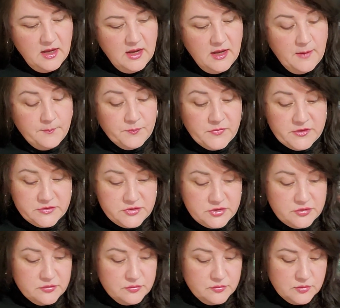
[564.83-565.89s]
The
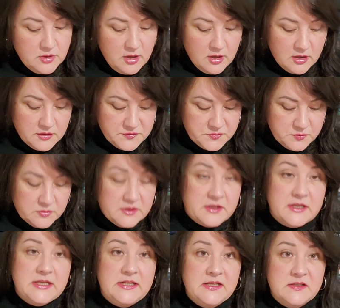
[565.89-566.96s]
two cards really
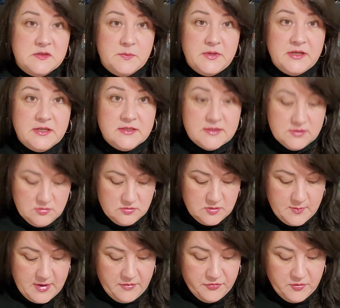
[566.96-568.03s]
that he needs to be concerned
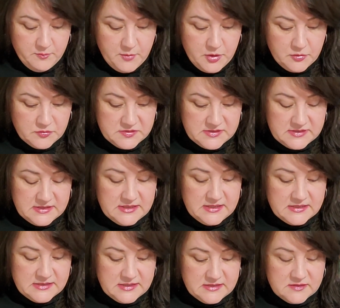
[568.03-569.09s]
about the most
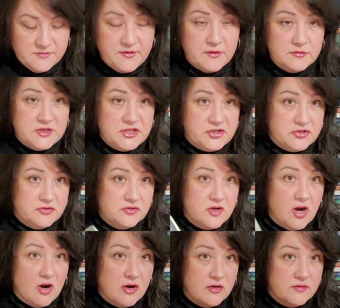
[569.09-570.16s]
is his foundational
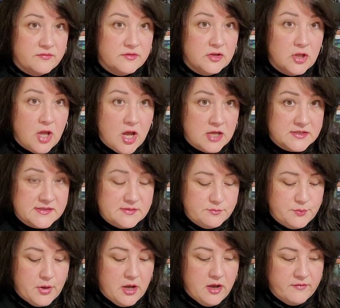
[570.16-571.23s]
card of loss and
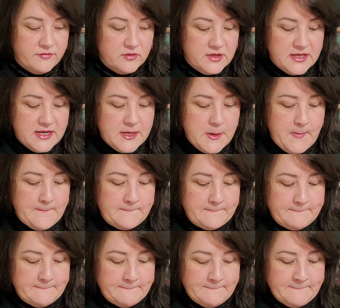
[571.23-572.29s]
poverty.
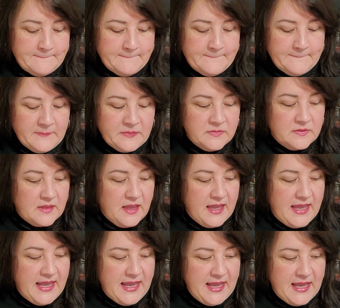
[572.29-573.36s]

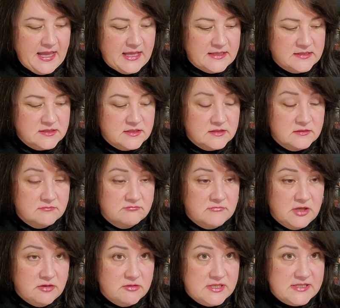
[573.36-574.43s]
And,
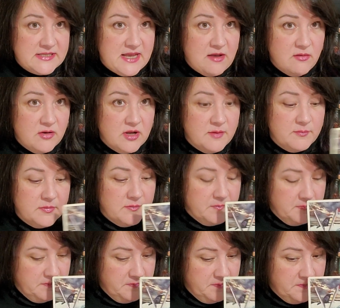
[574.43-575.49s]
you know, his outcome,
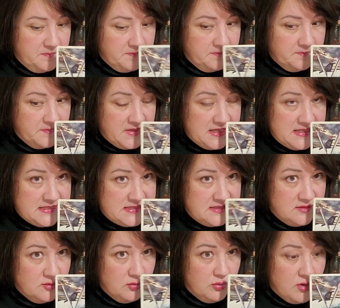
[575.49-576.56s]
that he's at
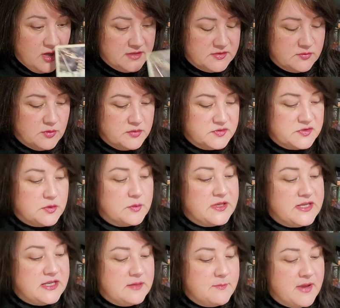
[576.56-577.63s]
a crossroads. So
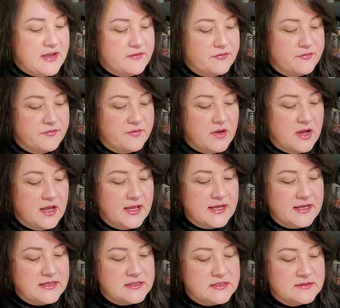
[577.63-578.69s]
he might
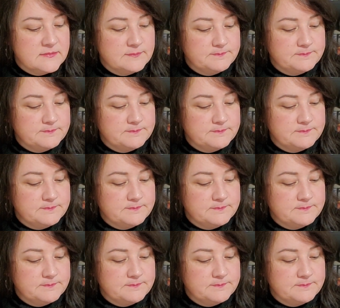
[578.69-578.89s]
find,